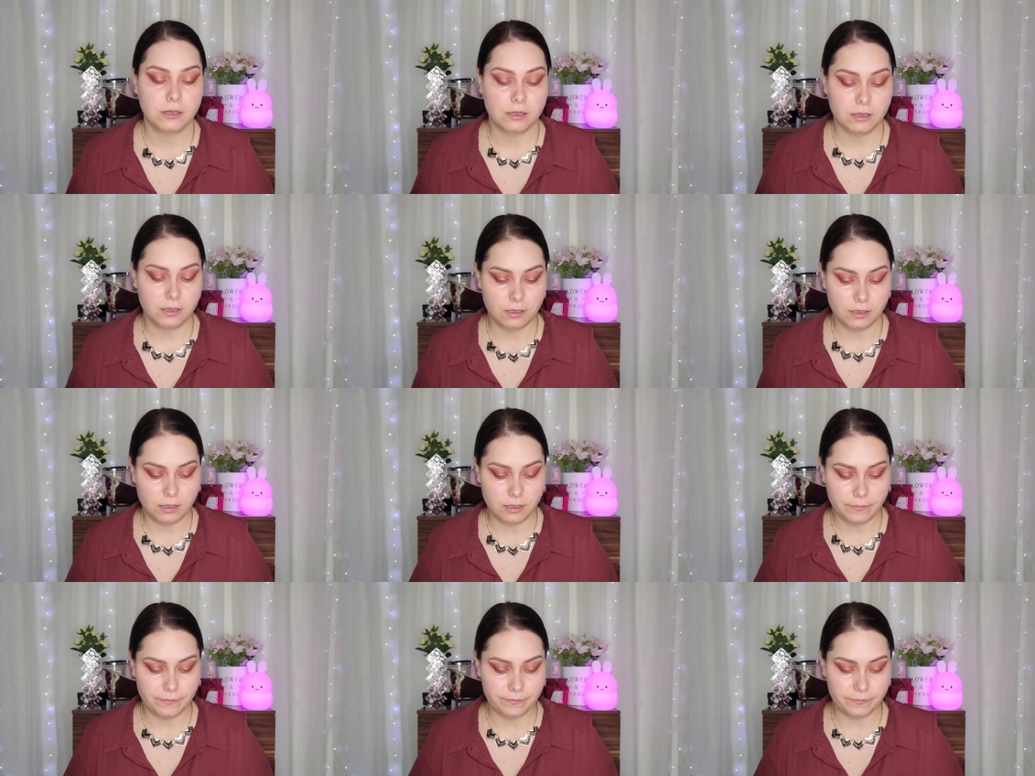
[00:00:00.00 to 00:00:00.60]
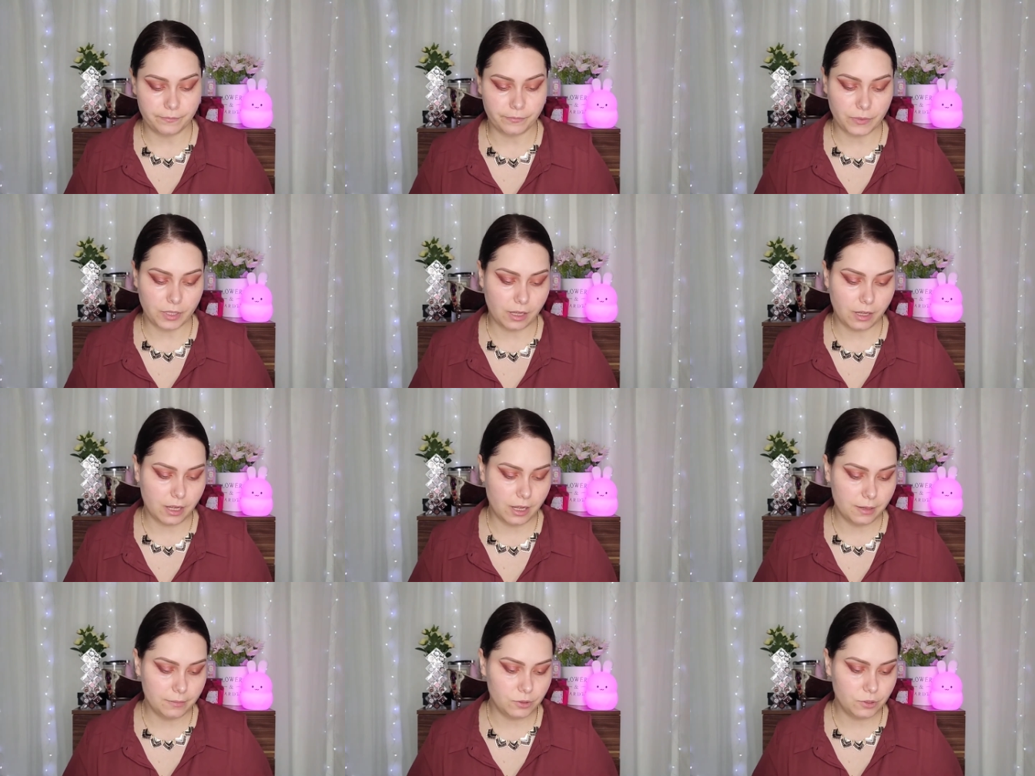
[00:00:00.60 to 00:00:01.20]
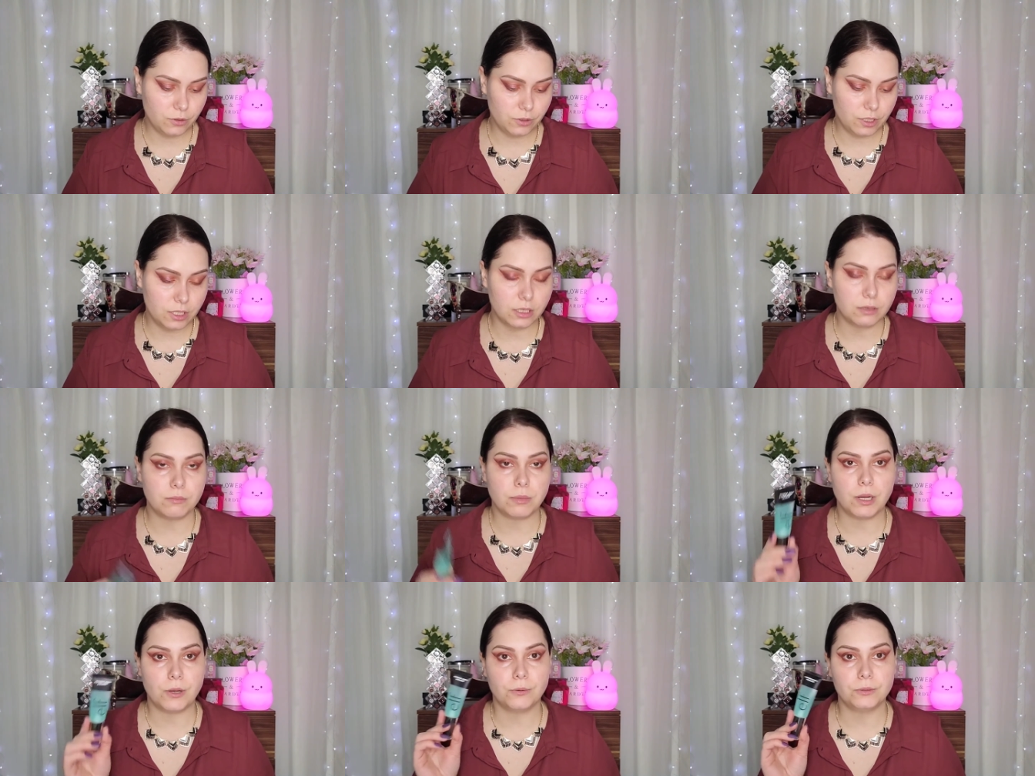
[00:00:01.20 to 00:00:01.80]
I'm talking
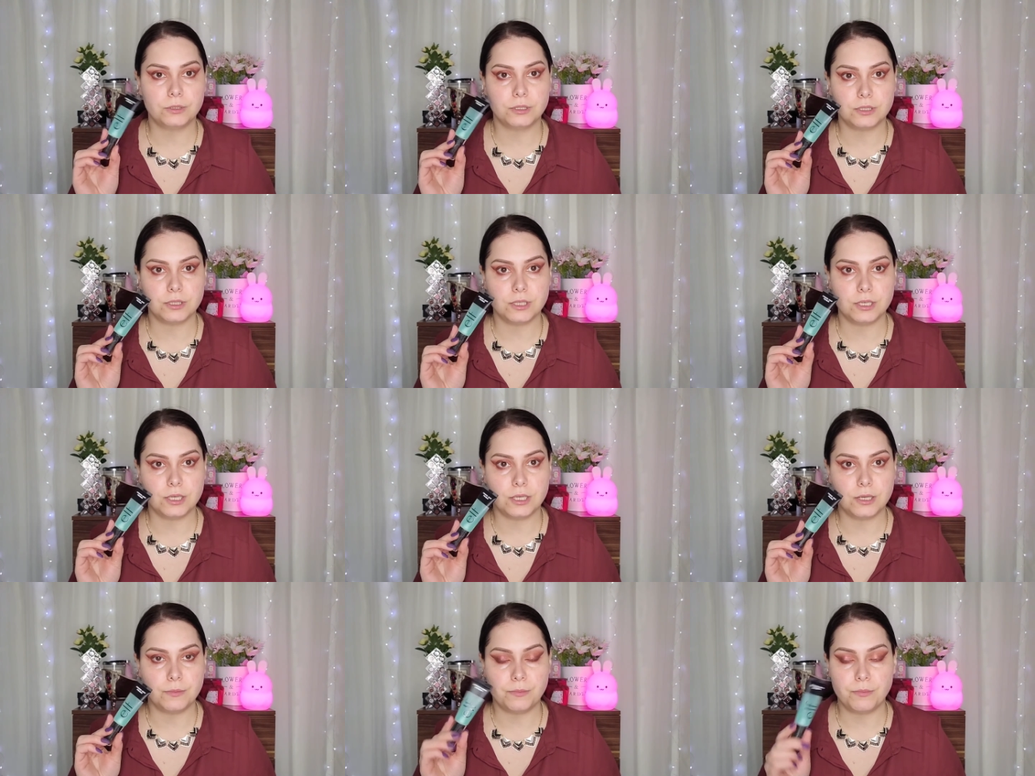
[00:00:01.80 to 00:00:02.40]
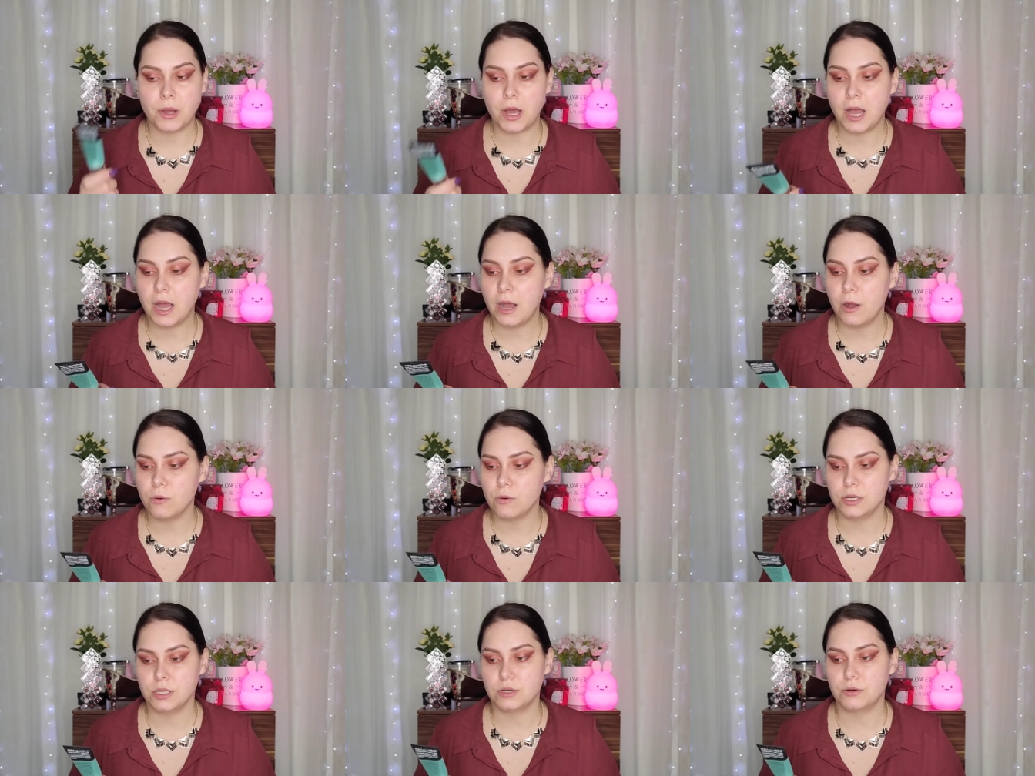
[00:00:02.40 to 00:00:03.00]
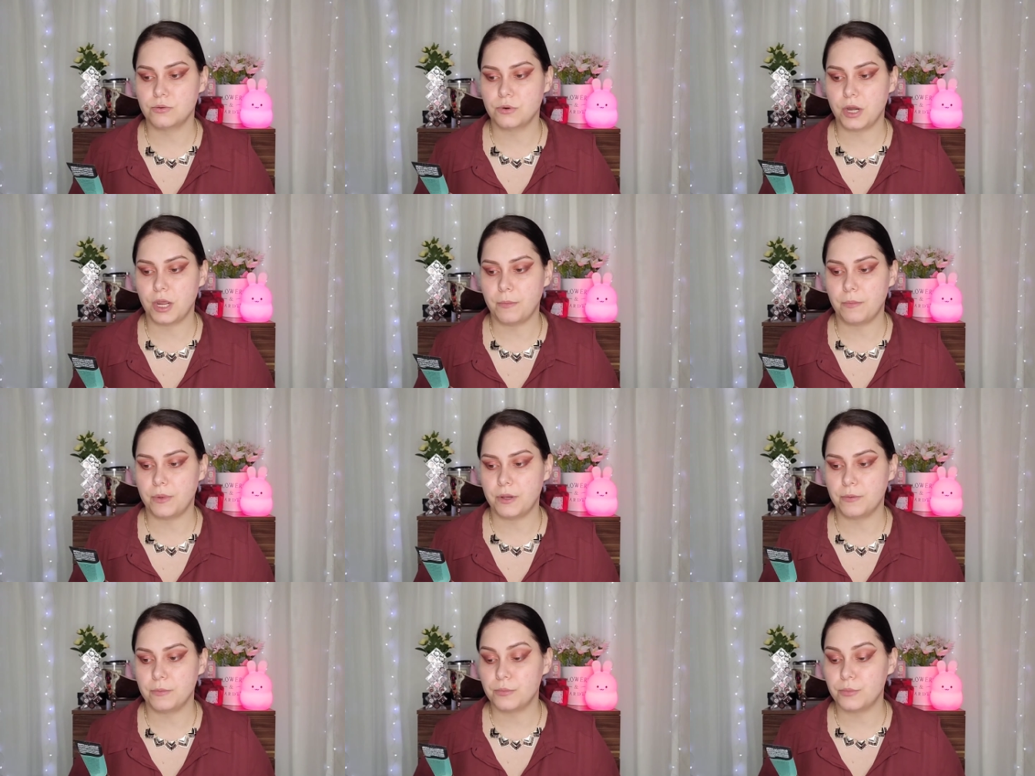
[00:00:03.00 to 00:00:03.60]
about the Power
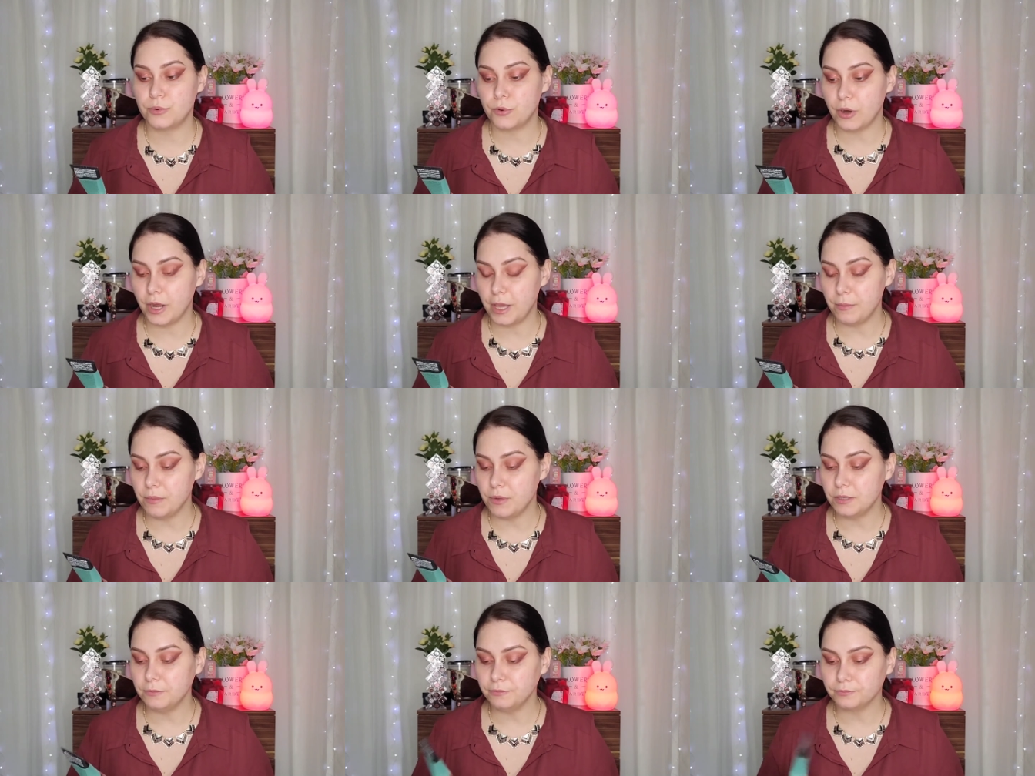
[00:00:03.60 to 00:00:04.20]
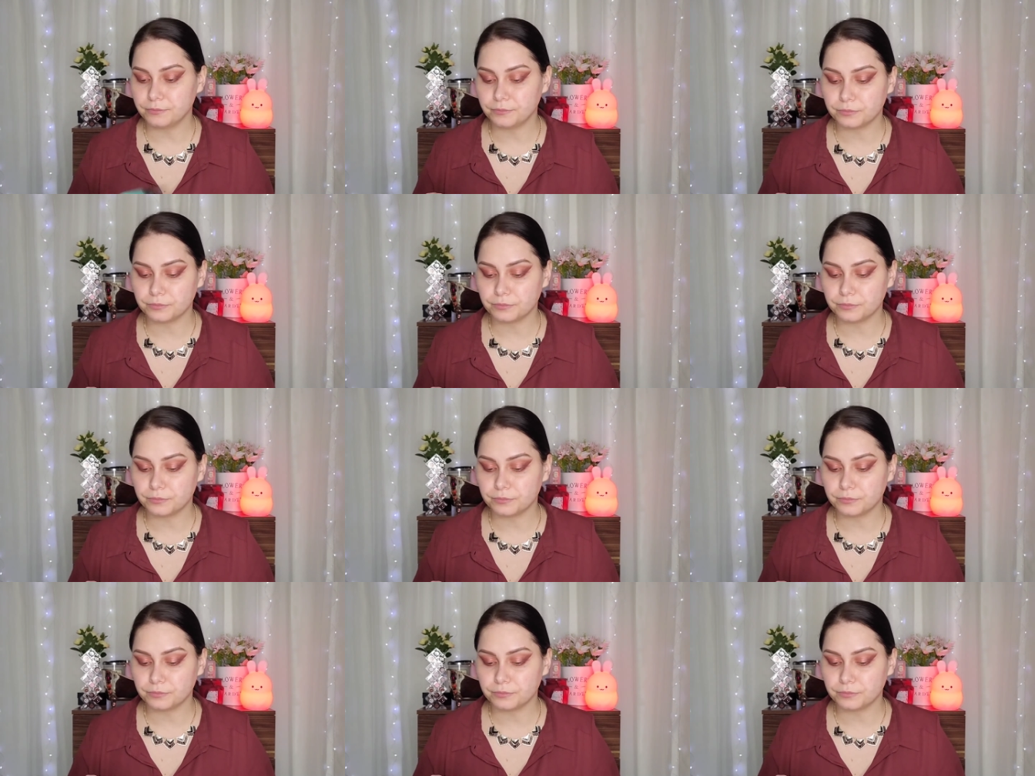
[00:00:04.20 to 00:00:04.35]
Grip Primer.